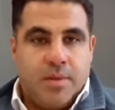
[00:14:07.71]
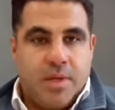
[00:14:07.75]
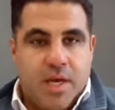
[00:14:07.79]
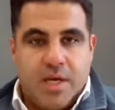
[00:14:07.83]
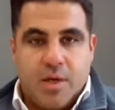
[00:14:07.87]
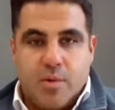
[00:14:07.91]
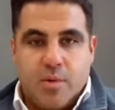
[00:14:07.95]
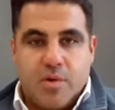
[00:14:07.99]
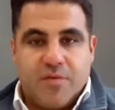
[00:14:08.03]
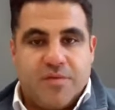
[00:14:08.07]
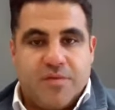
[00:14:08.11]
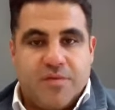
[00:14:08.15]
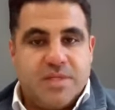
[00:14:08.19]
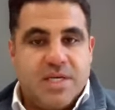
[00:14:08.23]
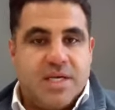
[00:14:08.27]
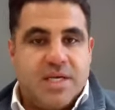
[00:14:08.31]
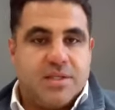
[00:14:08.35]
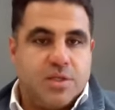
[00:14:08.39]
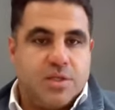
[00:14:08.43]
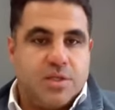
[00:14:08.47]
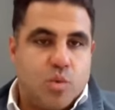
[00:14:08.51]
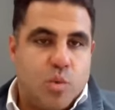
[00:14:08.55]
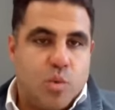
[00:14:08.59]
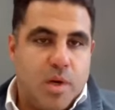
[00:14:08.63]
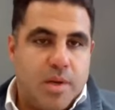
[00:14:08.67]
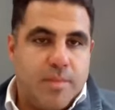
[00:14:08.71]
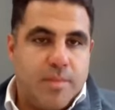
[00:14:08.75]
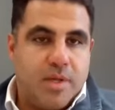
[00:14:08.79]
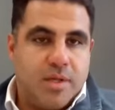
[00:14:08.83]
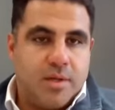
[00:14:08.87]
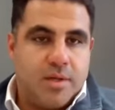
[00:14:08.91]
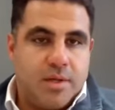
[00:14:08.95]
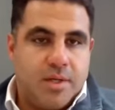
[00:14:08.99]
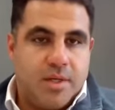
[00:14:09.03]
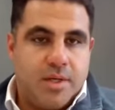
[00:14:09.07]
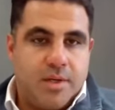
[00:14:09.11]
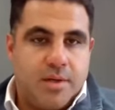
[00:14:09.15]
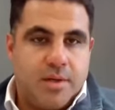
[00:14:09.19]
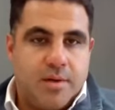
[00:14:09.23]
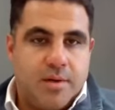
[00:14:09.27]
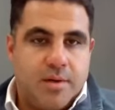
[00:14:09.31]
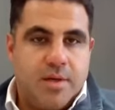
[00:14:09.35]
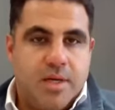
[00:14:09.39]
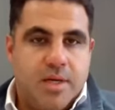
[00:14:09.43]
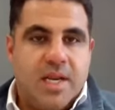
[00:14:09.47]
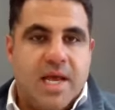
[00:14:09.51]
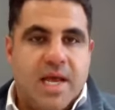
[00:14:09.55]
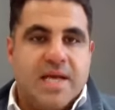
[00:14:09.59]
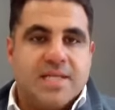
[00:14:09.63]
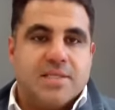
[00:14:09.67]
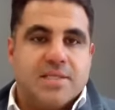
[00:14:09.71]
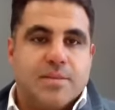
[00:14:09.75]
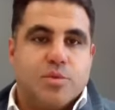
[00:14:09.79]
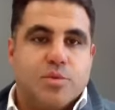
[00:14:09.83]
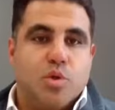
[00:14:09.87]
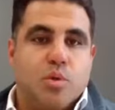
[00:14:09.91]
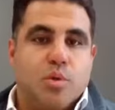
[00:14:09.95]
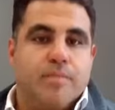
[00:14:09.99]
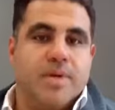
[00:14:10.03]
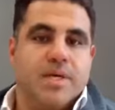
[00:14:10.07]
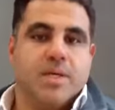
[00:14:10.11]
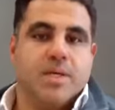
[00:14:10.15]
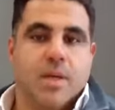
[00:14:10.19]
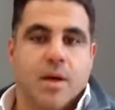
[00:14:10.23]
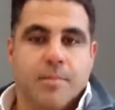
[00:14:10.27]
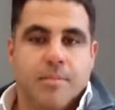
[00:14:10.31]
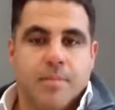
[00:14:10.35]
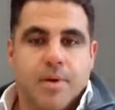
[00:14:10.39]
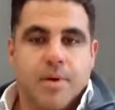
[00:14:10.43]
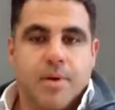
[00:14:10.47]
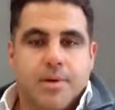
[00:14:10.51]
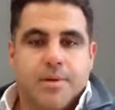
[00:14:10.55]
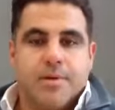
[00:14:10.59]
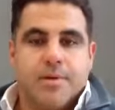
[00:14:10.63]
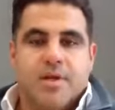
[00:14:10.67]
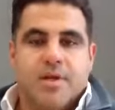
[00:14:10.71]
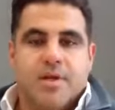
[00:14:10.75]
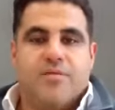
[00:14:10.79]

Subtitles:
anywhere from 10 to 20 million a year, it adds up to a big number.